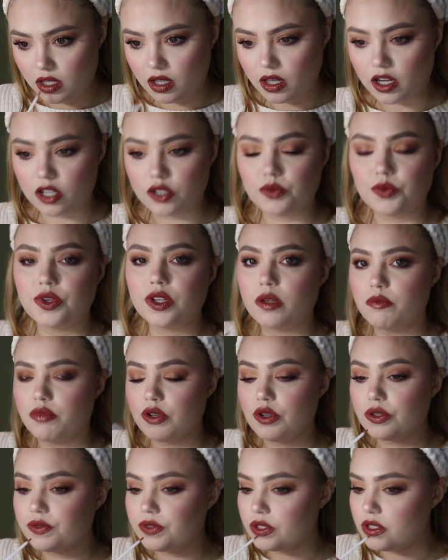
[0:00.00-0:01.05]
like a really
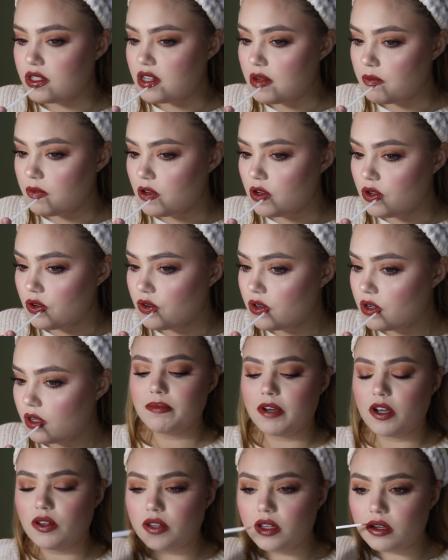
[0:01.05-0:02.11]
beautiful deep nude.
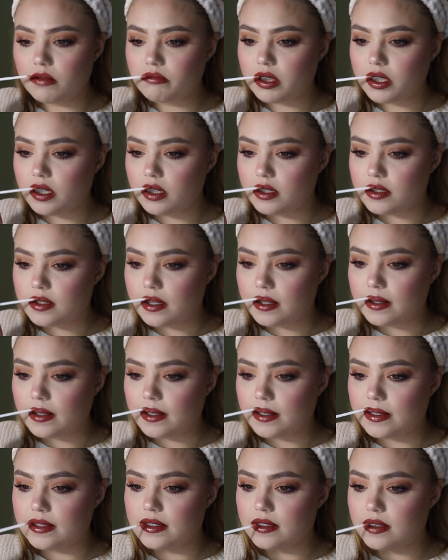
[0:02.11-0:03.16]
My only complaint is that
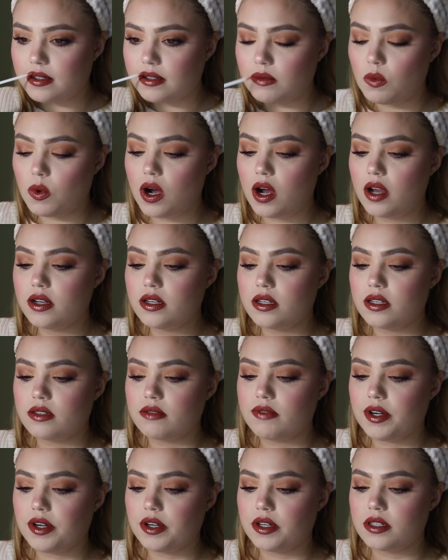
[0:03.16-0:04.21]
this wand is
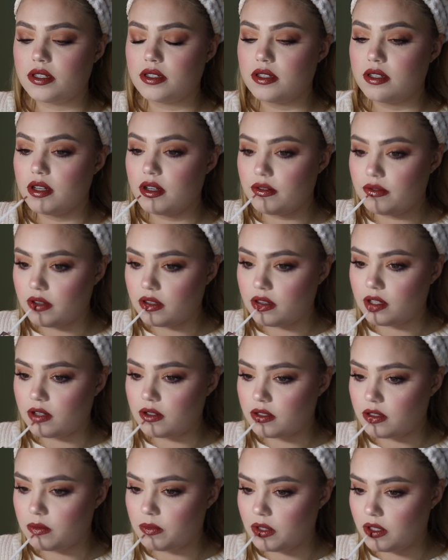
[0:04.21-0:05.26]
very stiff. I thought it
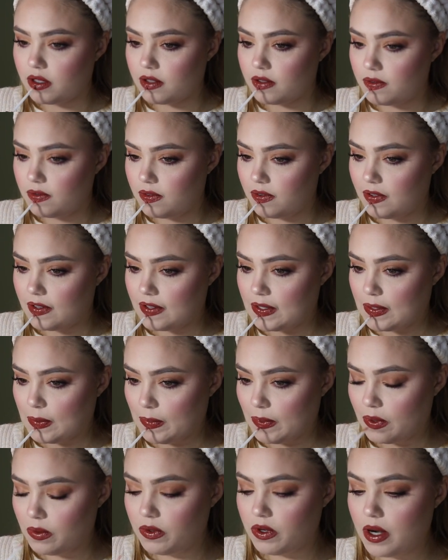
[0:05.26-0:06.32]
was gonna be like a
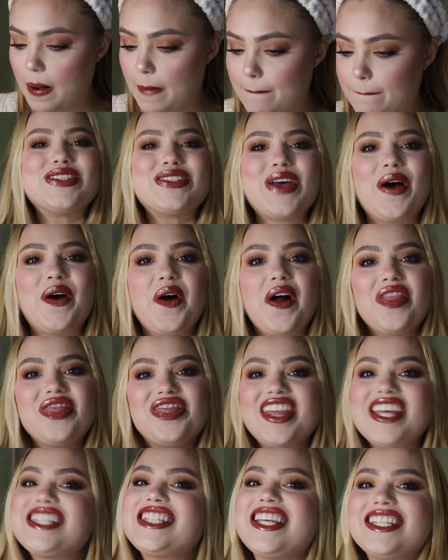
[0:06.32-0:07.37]
flexible one. So
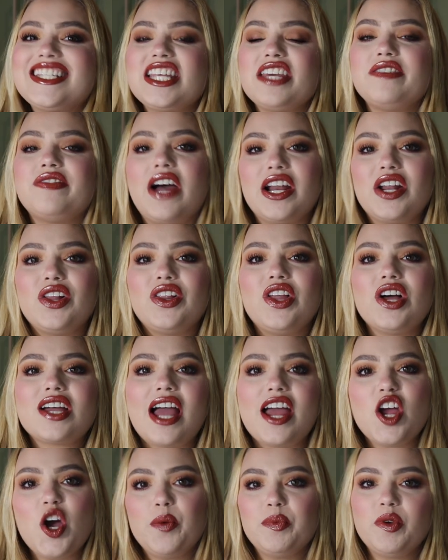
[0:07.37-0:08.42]
this is the final
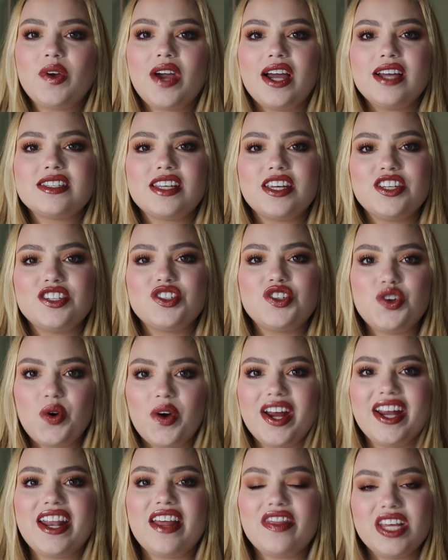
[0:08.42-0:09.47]
look. I hope you guys
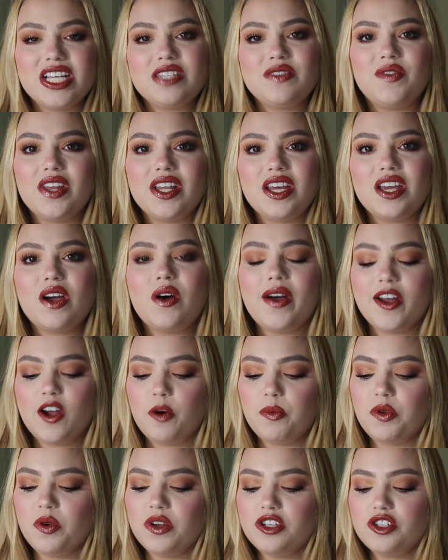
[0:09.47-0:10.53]
enjoyed this video. I
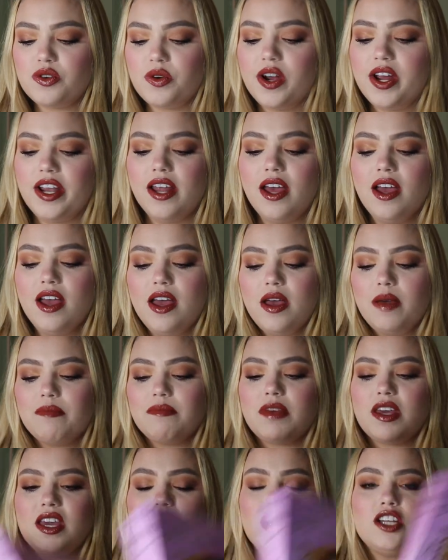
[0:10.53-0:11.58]
hope you enjoyed
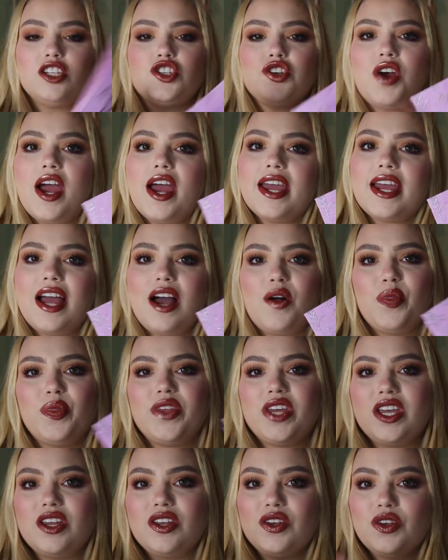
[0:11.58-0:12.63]
me trying out
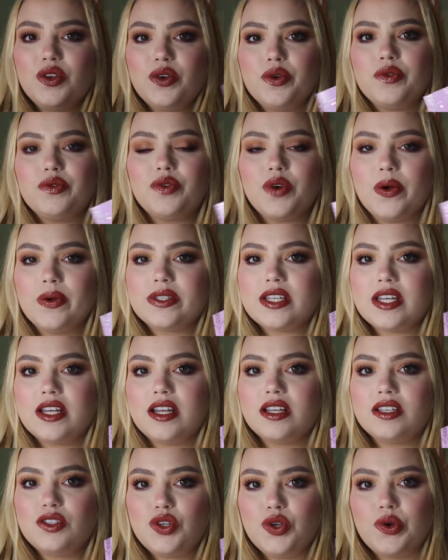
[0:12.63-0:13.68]
the new
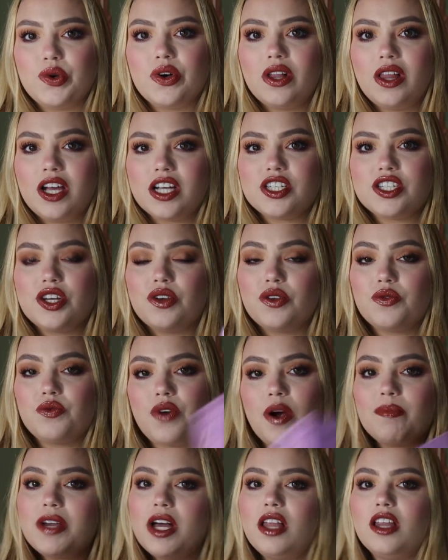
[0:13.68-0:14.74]
Frozen 2 collection
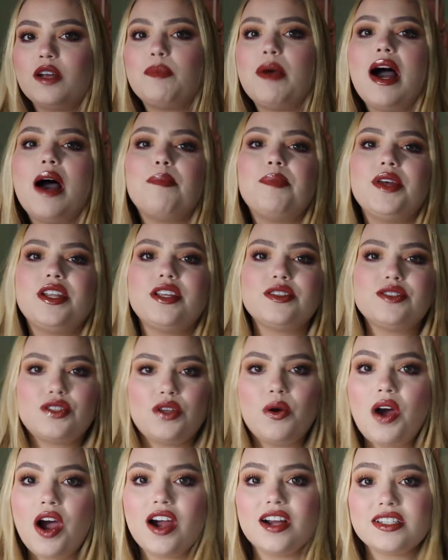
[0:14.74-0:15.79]
from ColourPop. It is
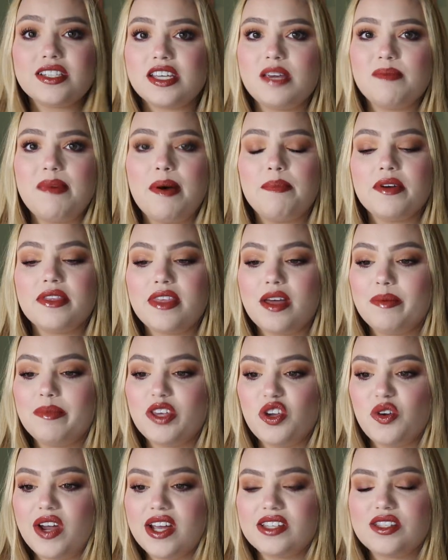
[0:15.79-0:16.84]
so hard to keep up with them, but
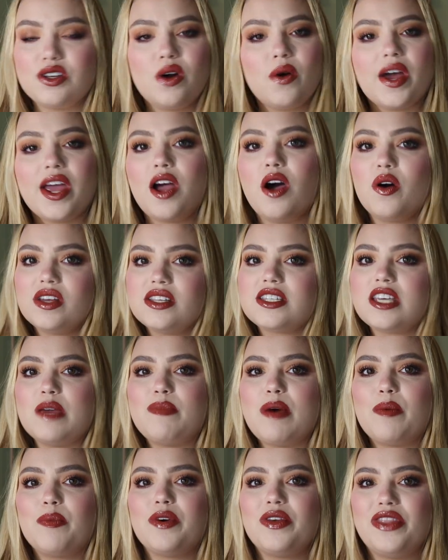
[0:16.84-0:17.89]
you guys know I always keep
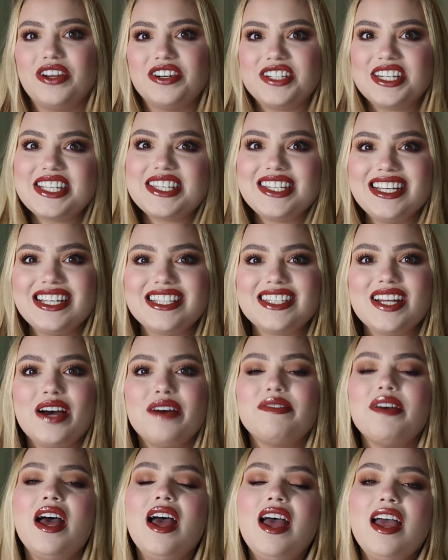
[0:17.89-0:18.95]
up with their Disney
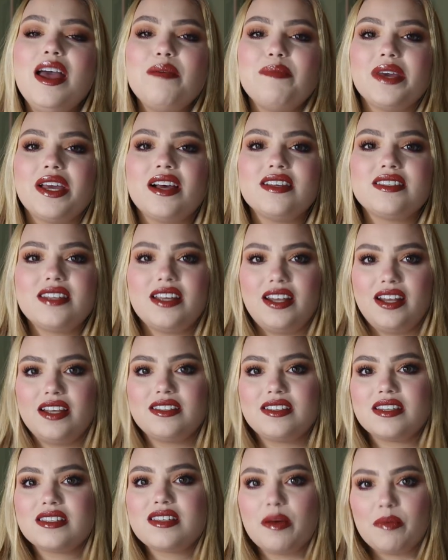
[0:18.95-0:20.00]
stuff because it
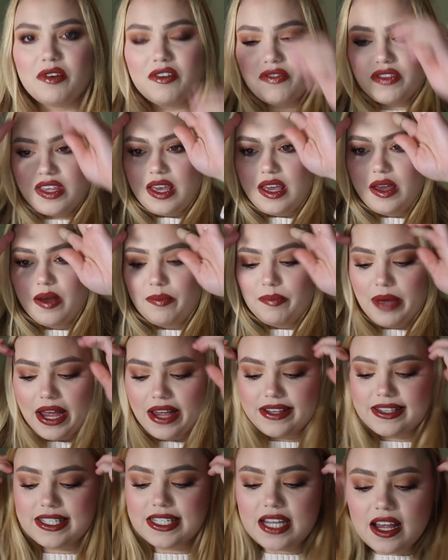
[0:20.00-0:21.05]
is some of the
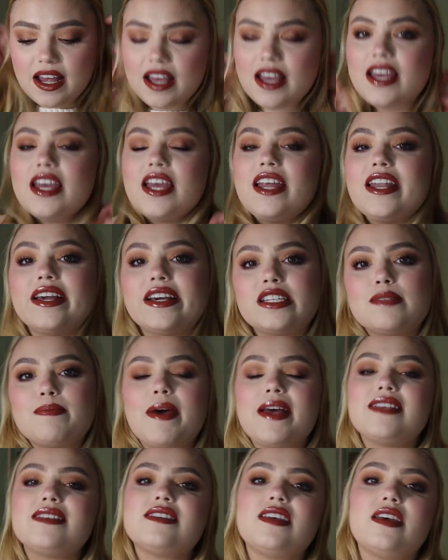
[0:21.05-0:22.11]
best
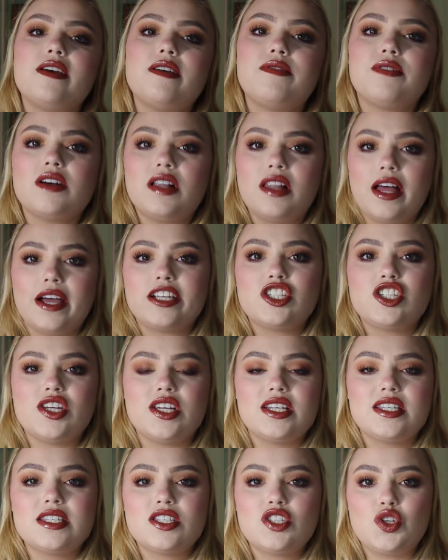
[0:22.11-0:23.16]
inexpensive
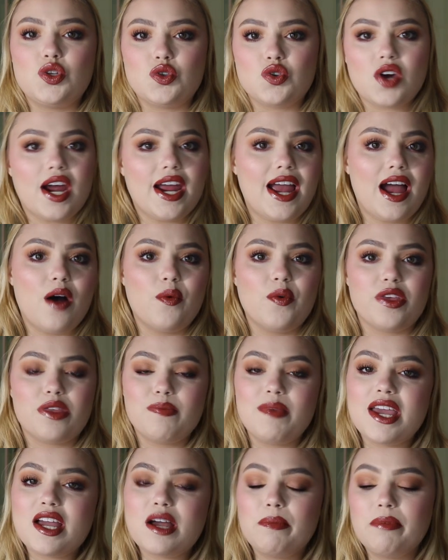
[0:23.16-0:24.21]
collections to try out with
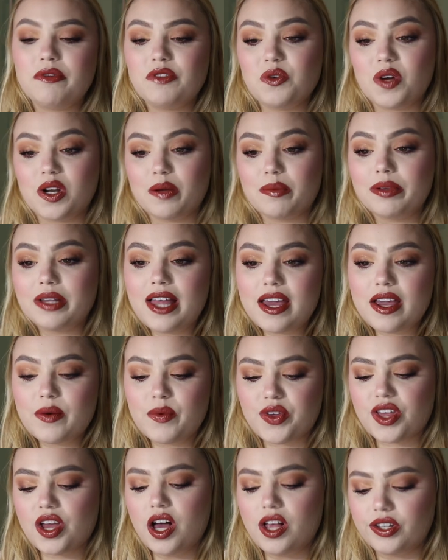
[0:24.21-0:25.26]
makeup if you want to play
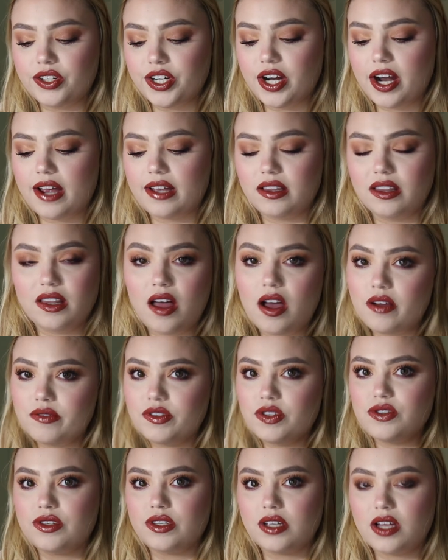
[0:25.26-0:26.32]
with color. I
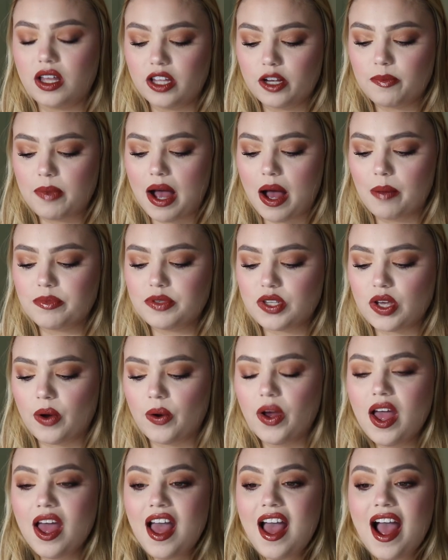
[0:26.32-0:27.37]
love using ColourPop.
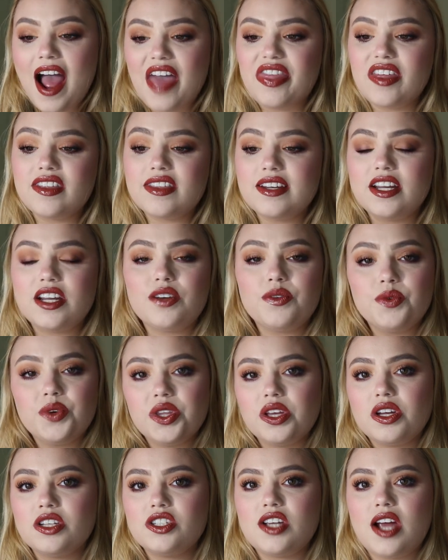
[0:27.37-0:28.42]
So I think they did a
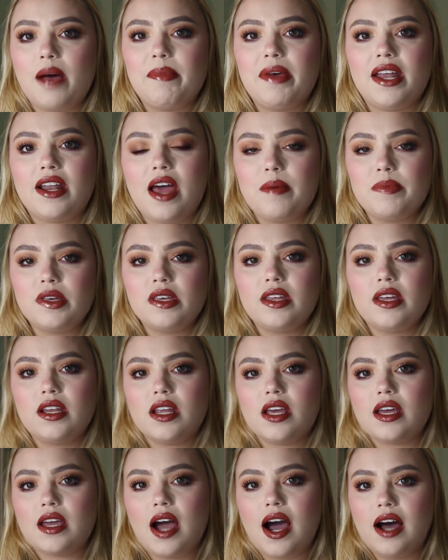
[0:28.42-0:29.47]
really good job at
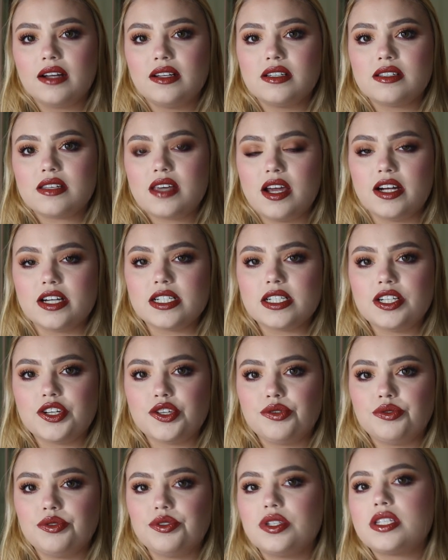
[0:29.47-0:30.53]
emulating Anna's character
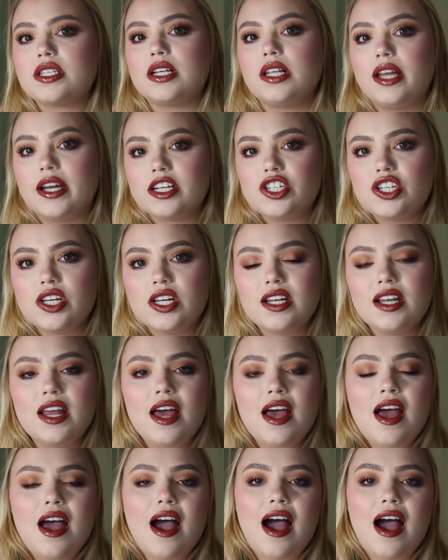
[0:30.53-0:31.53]
through this collection.